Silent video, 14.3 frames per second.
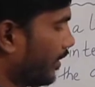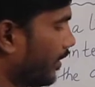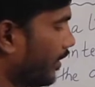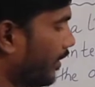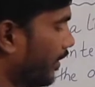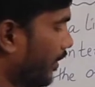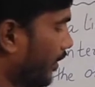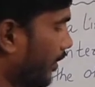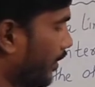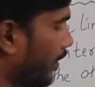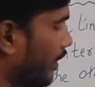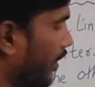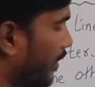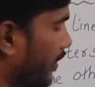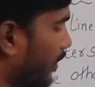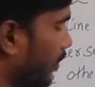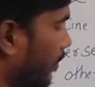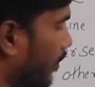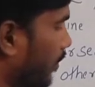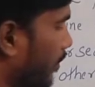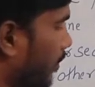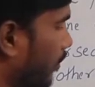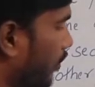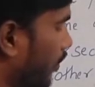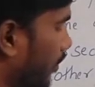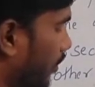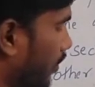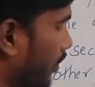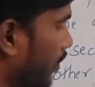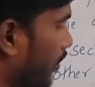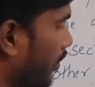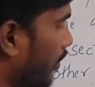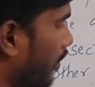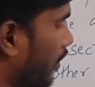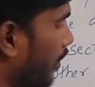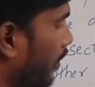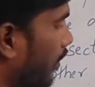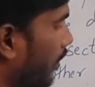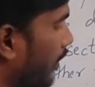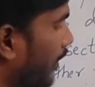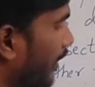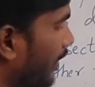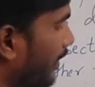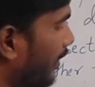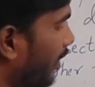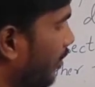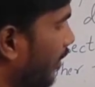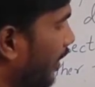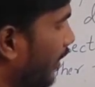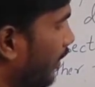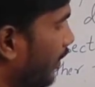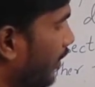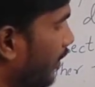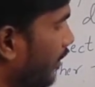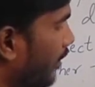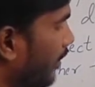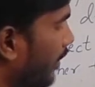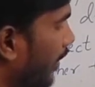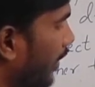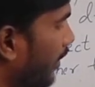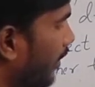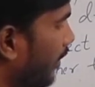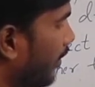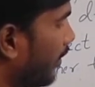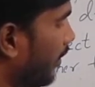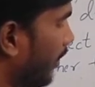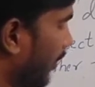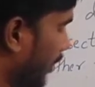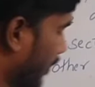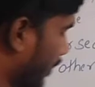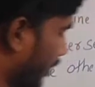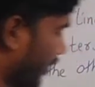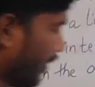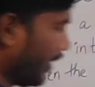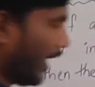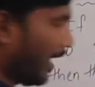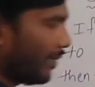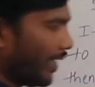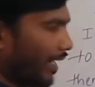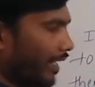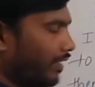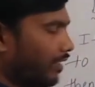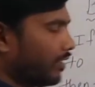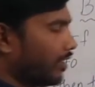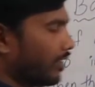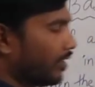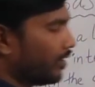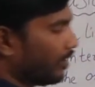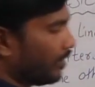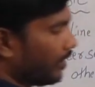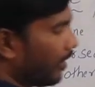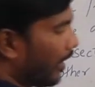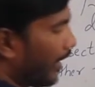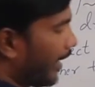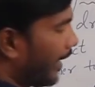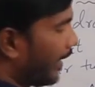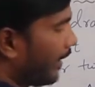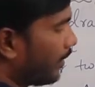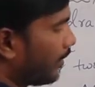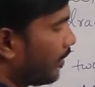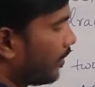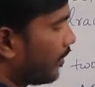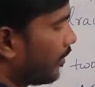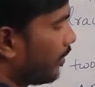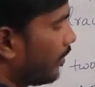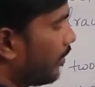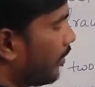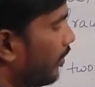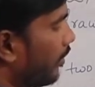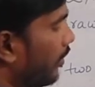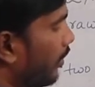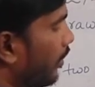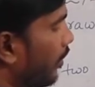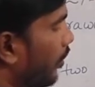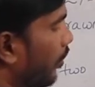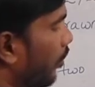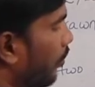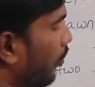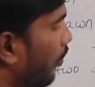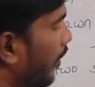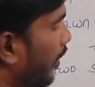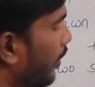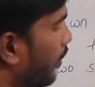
is equals to EC by AE. I am add 1 to